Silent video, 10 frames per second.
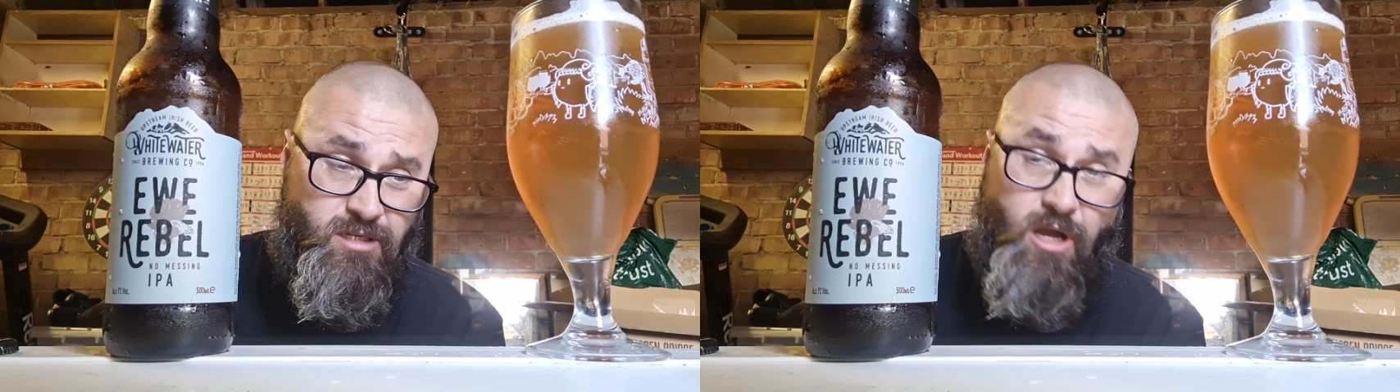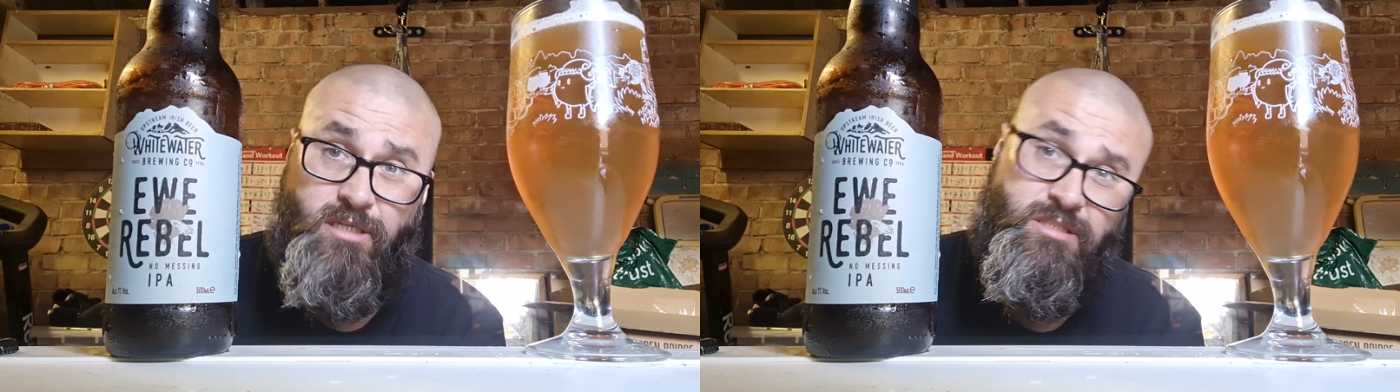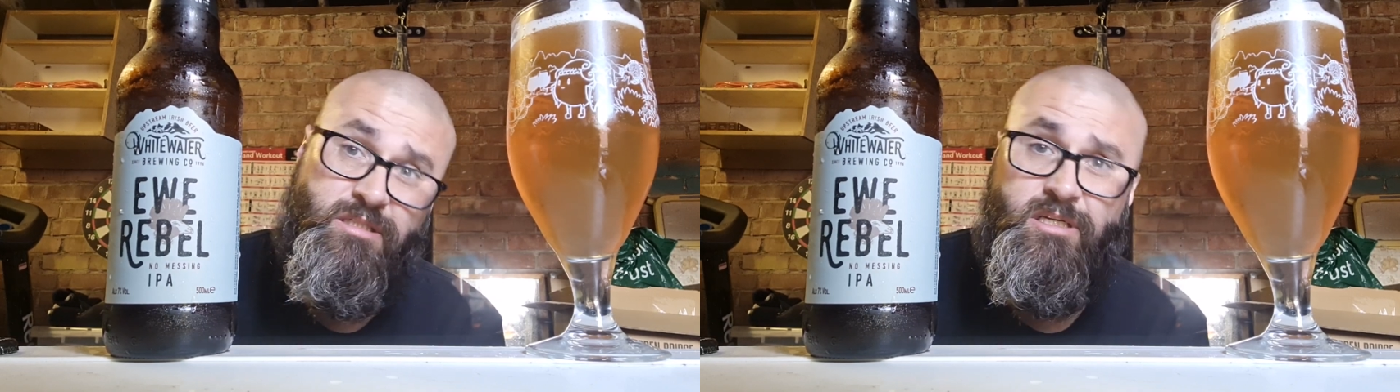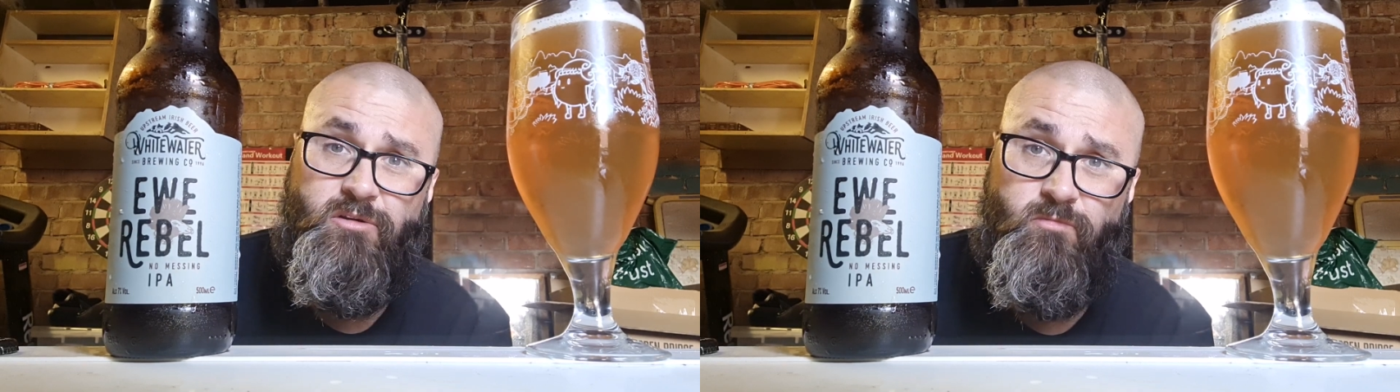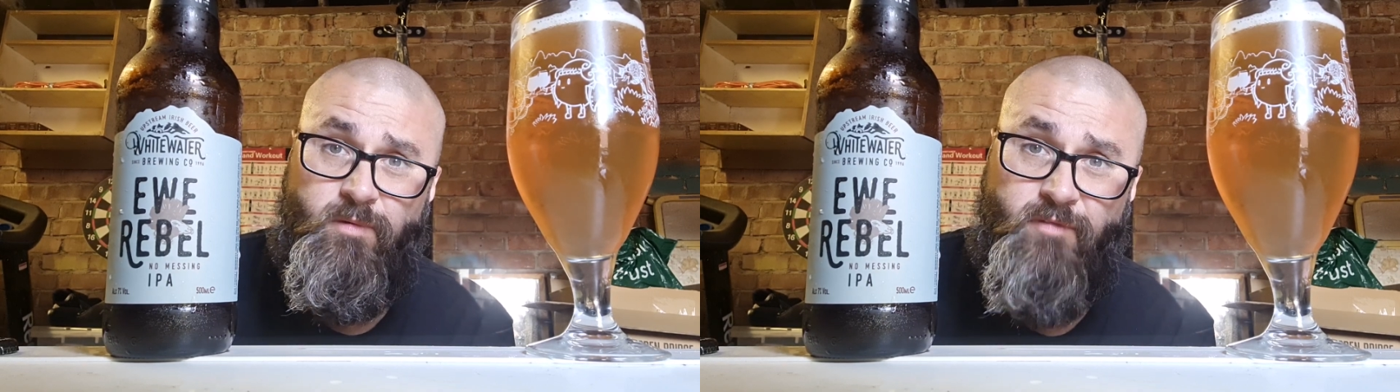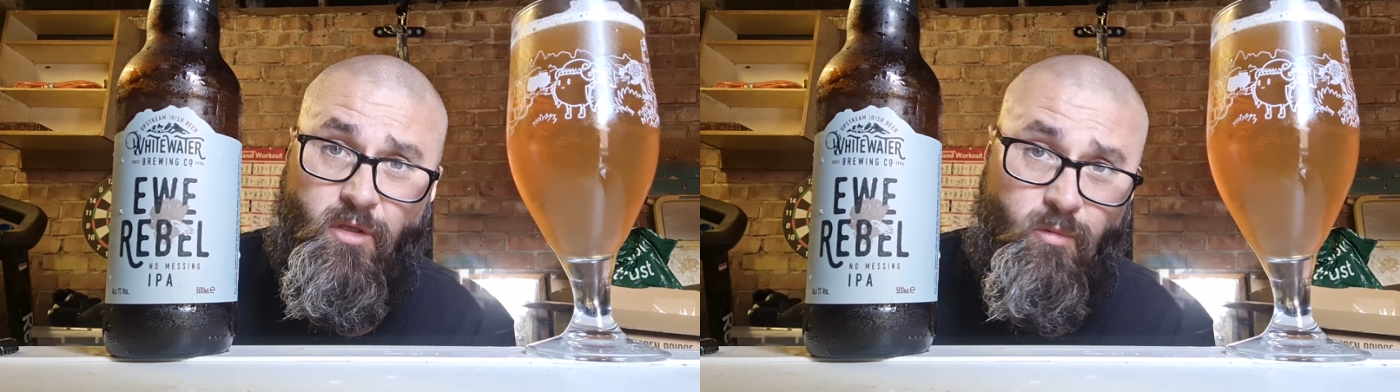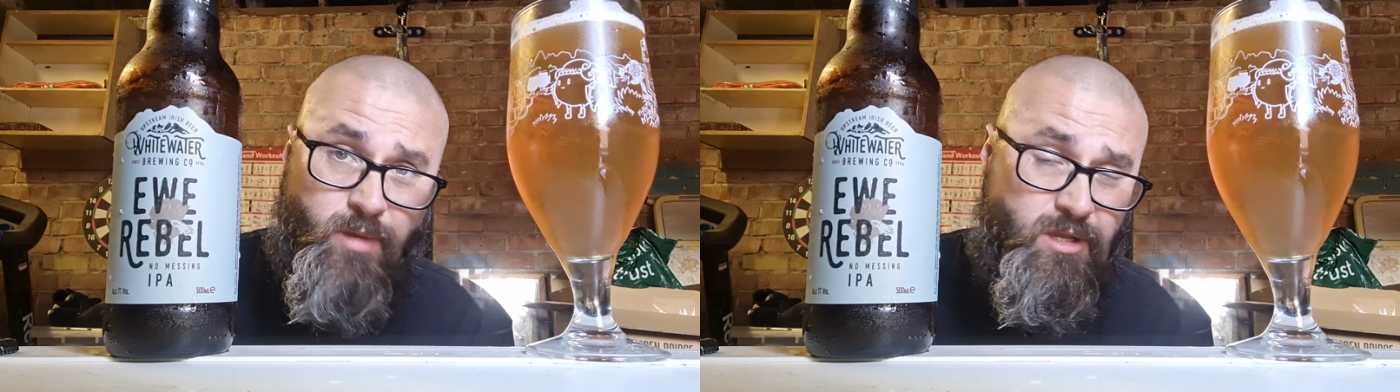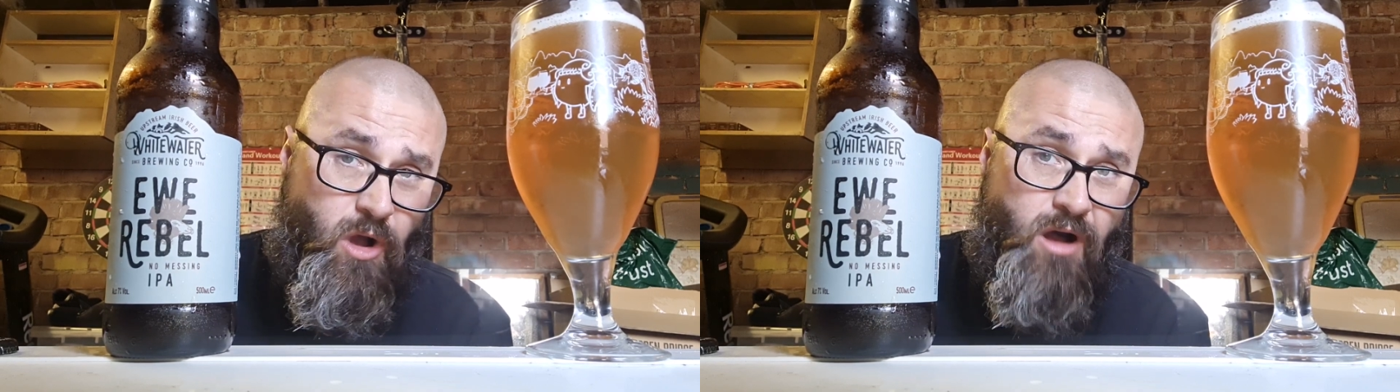guys, we've got the
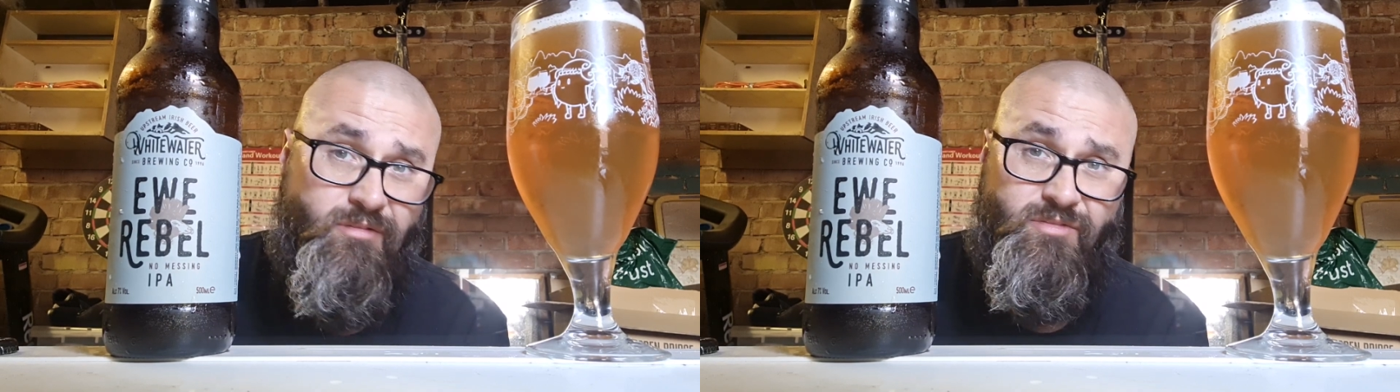week off.